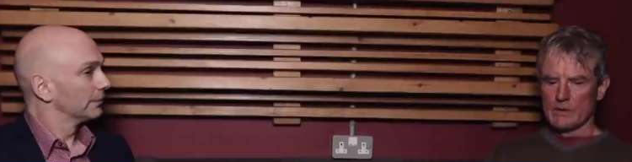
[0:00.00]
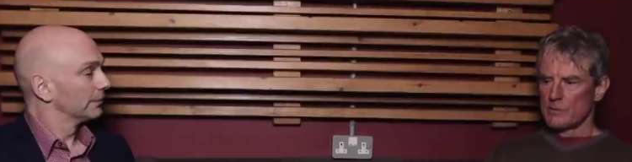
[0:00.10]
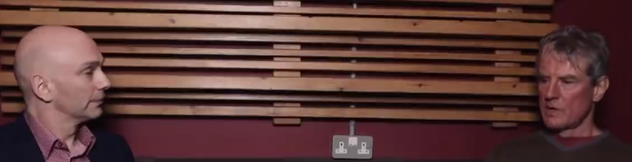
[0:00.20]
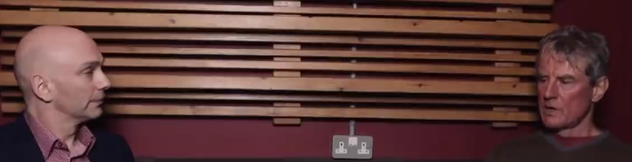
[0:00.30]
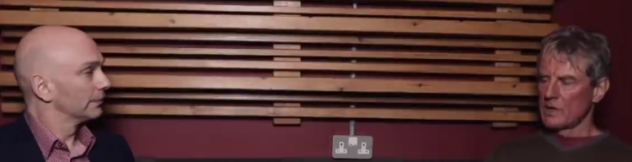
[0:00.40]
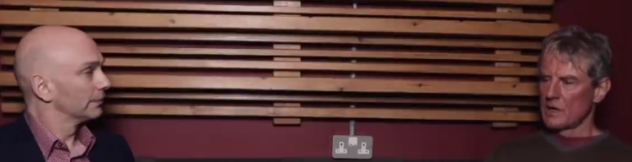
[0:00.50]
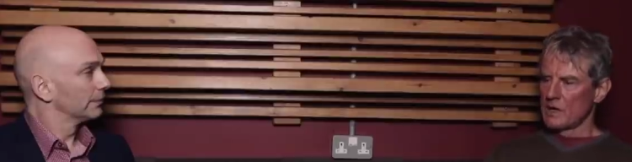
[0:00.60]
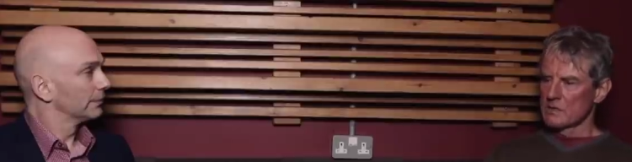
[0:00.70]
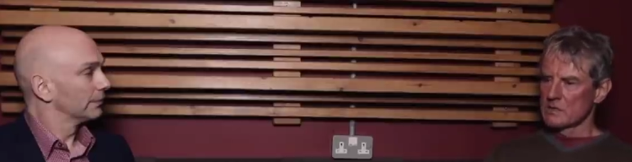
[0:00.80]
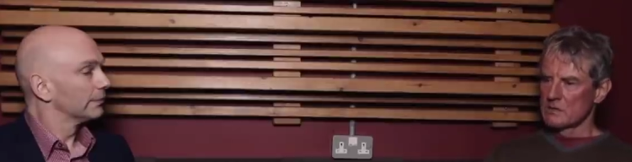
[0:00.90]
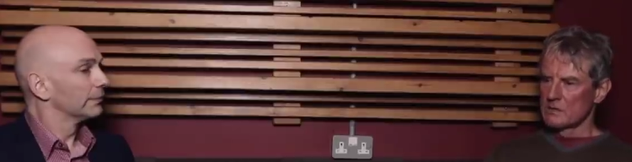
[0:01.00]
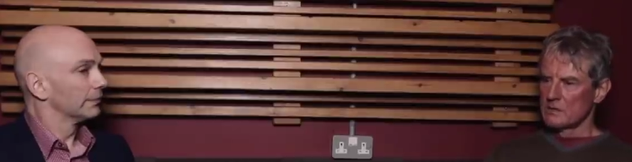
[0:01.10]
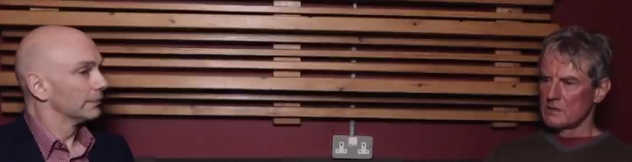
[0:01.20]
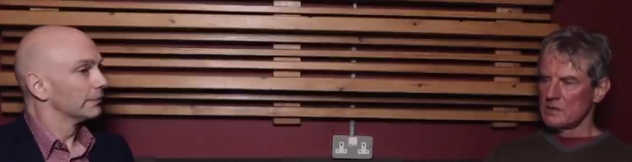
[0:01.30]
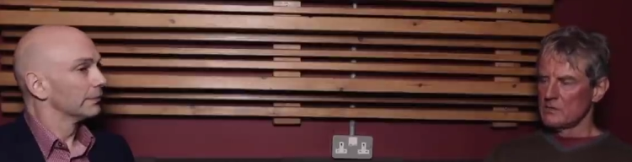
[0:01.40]
Speaker 1: that America has,
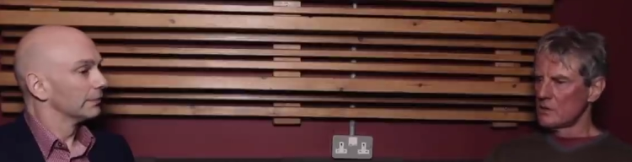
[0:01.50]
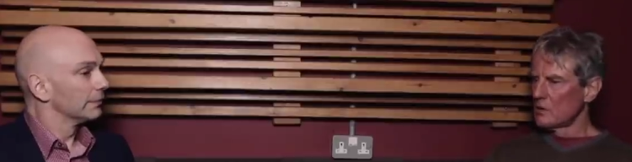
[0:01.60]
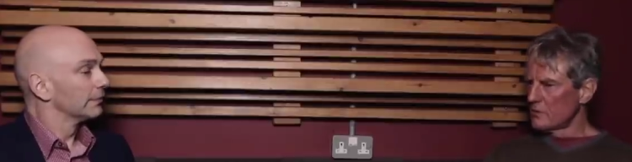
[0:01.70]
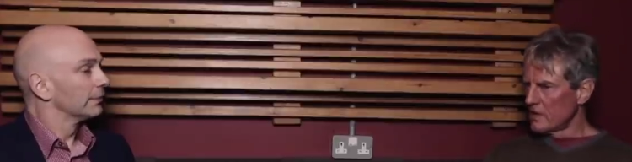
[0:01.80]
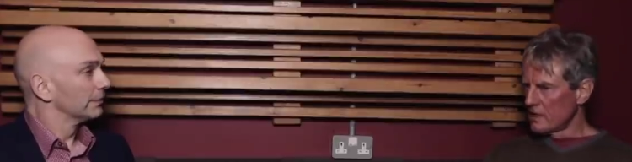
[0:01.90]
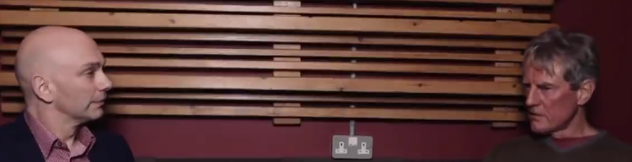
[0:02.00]
even though they